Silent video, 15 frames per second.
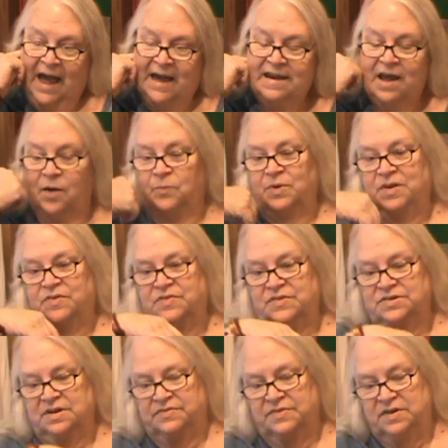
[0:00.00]
Now, what is the
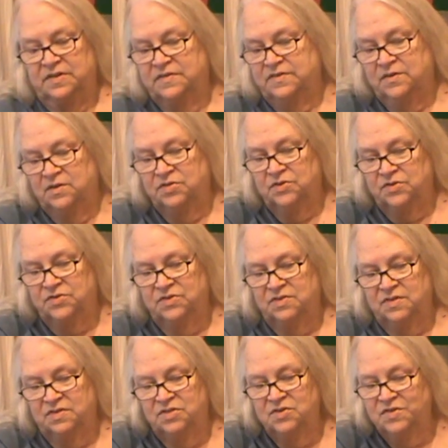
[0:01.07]
difference? There's
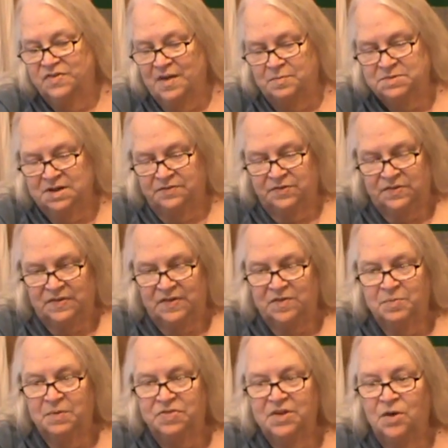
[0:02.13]
there's some
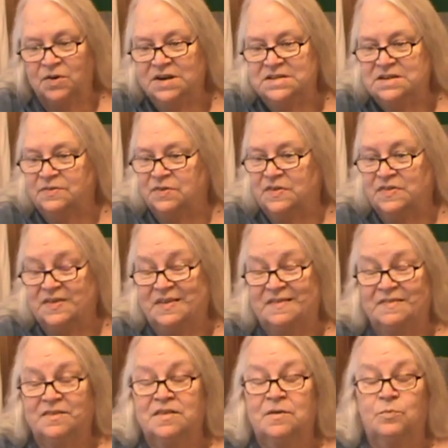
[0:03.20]
differences, but the only difference that
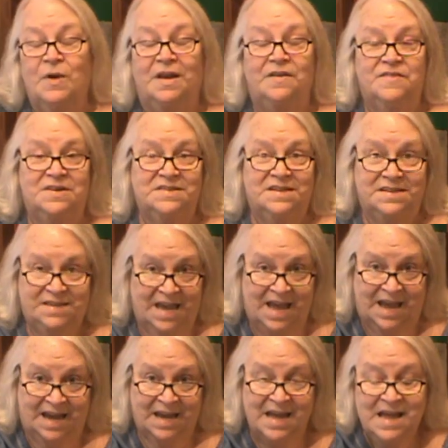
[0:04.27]
is relevant
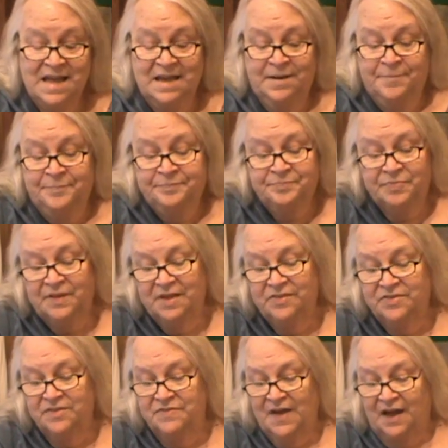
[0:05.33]
today
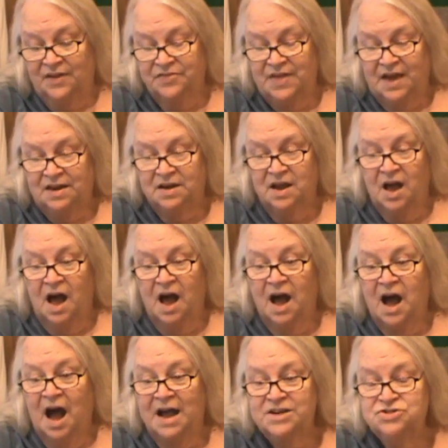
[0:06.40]
is the fact that
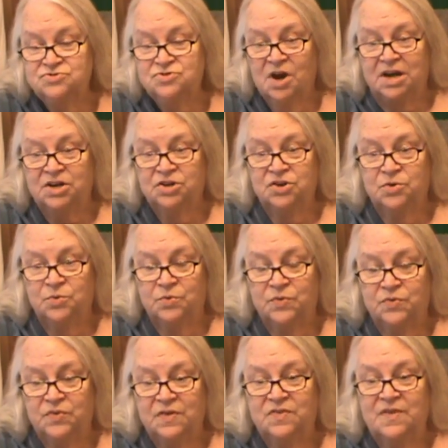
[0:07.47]
I do not
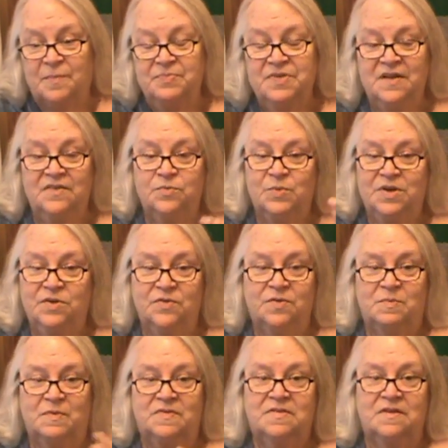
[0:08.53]
use some things we use
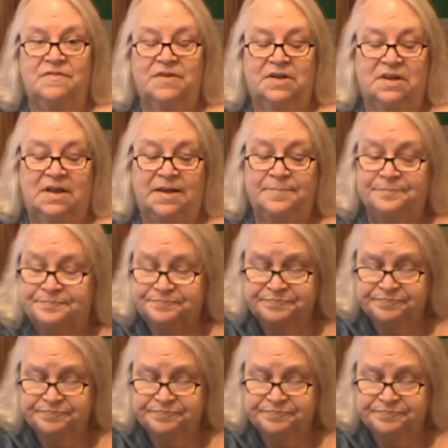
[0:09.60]
specifically